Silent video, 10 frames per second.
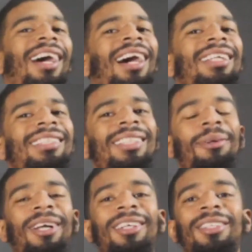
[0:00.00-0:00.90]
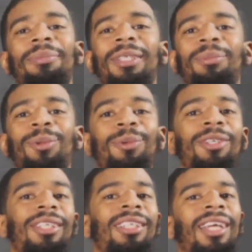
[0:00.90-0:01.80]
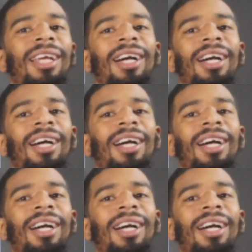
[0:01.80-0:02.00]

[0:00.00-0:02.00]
I can see why the other people would.